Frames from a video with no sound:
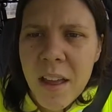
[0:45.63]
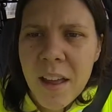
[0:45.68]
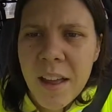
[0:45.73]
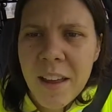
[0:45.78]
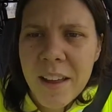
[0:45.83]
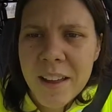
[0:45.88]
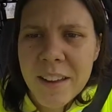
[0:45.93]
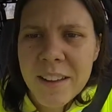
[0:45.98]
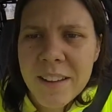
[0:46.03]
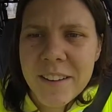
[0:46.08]

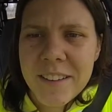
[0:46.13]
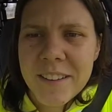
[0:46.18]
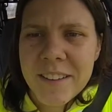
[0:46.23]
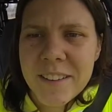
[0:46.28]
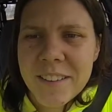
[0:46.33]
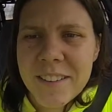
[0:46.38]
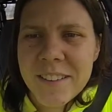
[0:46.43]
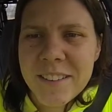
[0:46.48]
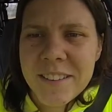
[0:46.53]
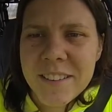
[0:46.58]

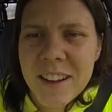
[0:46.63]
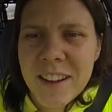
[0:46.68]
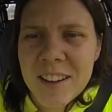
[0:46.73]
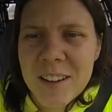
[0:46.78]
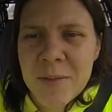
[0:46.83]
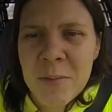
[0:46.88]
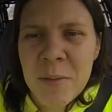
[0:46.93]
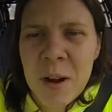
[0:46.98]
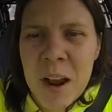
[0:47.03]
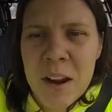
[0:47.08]
And
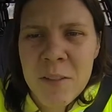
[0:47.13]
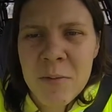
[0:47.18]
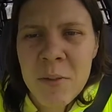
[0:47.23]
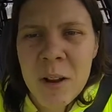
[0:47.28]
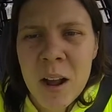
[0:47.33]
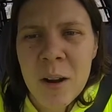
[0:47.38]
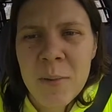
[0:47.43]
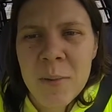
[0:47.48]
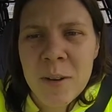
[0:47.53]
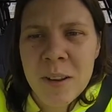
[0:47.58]
it's
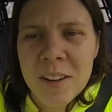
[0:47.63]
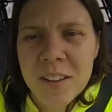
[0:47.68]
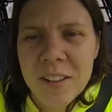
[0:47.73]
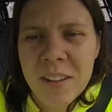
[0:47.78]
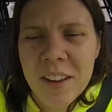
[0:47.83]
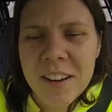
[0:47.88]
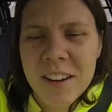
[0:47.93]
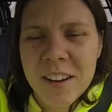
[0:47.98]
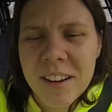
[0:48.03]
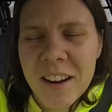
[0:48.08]
private property,
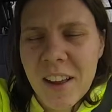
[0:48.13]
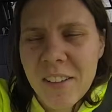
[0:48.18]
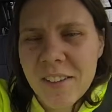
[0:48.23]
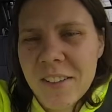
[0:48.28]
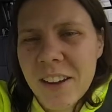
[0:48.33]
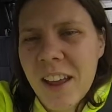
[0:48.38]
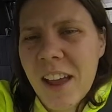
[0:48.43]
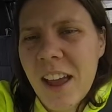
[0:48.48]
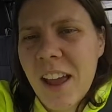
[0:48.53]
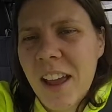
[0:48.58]
so I did
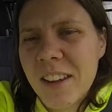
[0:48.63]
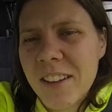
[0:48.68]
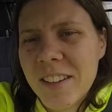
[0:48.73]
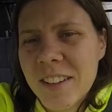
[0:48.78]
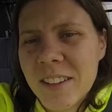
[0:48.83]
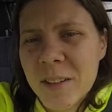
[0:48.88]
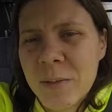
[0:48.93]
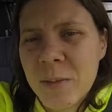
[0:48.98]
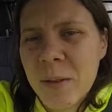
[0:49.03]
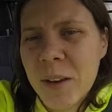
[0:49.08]
have to
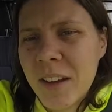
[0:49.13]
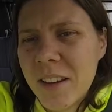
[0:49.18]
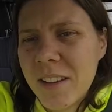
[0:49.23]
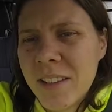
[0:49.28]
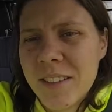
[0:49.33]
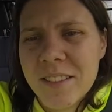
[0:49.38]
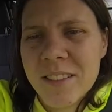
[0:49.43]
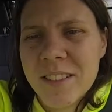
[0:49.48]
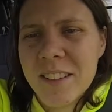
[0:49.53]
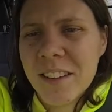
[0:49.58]
ask,
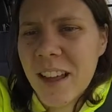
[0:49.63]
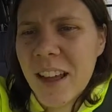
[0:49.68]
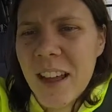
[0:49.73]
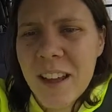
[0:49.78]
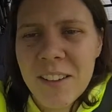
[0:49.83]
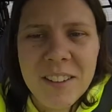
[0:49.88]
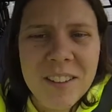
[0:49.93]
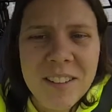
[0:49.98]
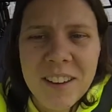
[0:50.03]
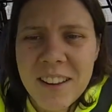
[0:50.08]
but the
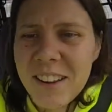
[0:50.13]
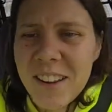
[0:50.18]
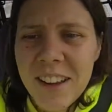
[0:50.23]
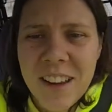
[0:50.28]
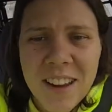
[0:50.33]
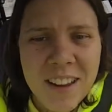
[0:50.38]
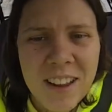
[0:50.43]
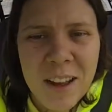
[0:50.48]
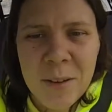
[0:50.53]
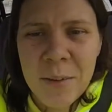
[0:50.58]
guy was like,
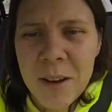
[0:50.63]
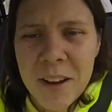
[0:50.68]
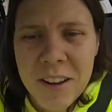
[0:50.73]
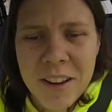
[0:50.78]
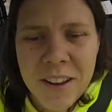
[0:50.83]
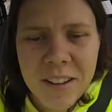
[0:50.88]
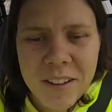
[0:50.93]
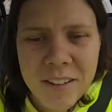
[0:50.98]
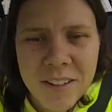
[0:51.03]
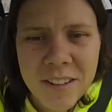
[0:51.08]
yeah, come
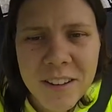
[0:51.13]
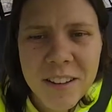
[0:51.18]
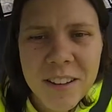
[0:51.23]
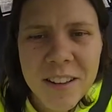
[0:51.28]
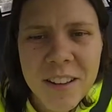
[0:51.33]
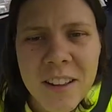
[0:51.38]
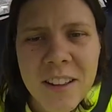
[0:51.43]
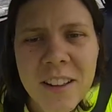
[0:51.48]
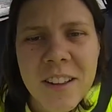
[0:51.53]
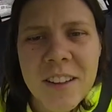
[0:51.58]
on out.
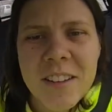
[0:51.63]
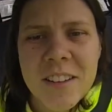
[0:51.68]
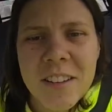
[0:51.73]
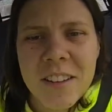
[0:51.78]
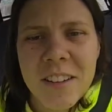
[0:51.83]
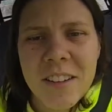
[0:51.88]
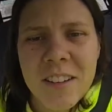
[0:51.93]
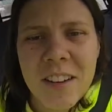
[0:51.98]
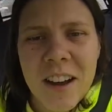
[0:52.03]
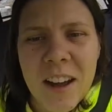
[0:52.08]

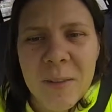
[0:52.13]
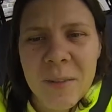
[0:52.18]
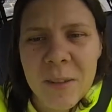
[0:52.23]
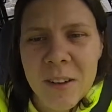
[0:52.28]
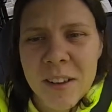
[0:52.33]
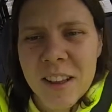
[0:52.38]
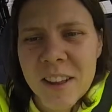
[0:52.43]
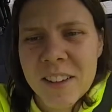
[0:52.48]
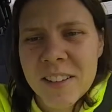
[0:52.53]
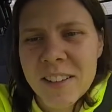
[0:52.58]
So
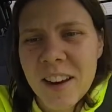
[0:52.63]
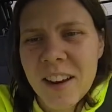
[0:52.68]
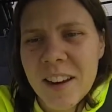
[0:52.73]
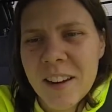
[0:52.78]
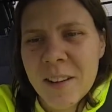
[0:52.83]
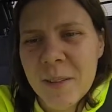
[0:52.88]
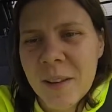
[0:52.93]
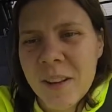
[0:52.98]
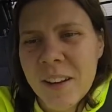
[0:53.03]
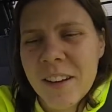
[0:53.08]
I'm really
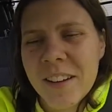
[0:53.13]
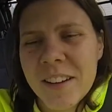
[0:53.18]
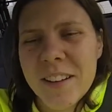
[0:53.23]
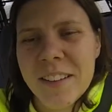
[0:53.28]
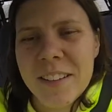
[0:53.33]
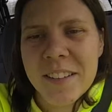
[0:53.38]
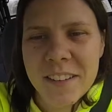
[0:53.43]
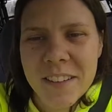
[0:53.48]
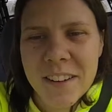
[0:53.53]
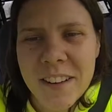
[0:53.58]
excited about
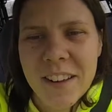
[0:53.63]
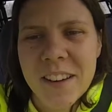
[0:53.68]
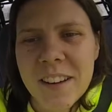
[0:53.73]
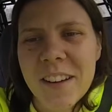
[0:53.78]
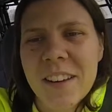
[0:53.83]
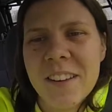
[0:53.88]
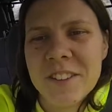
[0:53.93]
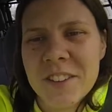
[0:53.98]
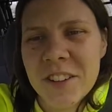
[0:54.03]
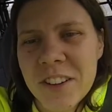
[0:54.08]
it,
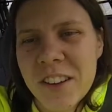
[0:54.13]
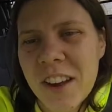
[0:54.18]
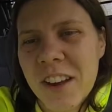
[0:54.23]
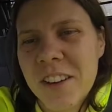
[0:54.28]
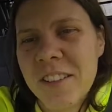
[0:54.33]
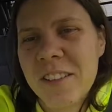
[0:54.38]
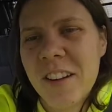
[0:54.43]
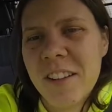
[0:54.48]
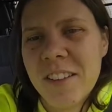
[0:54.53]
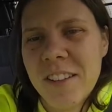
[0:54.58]
and I'll show you
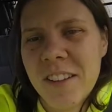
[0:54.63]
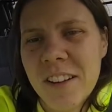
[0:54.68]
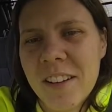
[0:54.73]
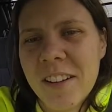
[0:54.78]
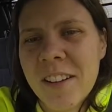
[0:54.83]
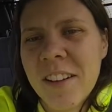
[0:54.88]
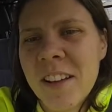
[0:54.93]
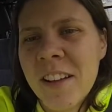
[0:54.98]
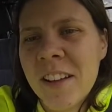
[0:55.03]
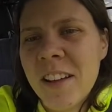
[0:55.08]
guys around
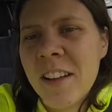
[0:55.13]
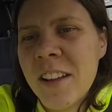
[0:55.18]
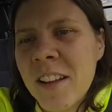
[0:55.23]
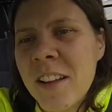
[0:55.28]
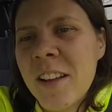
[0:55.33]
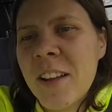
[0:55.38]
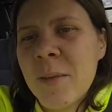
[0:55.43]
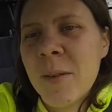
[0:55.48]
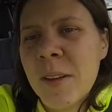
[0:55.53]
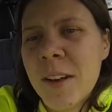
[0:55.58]
later.
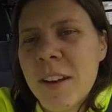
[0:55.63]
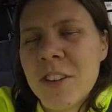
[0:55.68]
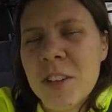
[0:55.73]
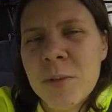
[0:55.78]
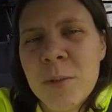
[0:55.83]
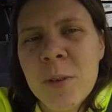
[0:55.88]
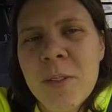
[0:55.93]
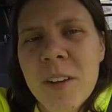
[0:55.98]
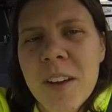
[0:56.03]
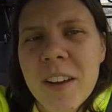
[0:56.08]
But it
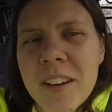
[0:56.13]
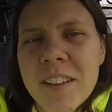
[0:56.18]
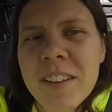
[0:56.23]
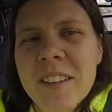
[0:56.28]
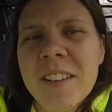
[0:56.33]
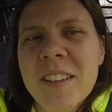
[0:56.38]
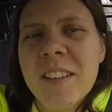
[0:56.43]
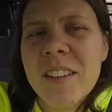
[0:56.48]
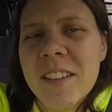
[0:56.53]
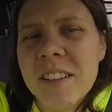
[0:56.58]
should be
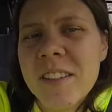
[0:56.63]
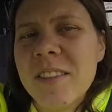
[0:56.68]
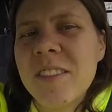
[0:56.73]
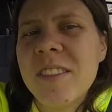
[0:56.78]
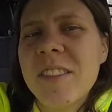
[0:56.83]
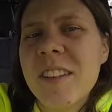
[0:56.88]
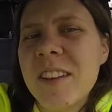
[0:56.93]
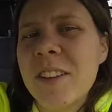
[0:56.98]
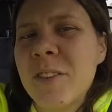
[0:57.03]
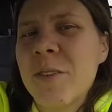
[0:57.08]
fun,
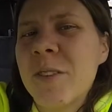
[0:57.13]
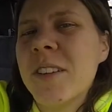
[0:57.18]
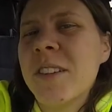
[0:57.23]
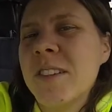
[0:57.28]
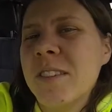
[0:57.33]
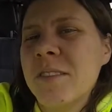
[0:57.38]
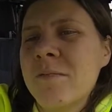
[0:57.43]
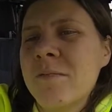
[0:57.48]
so stay tuned.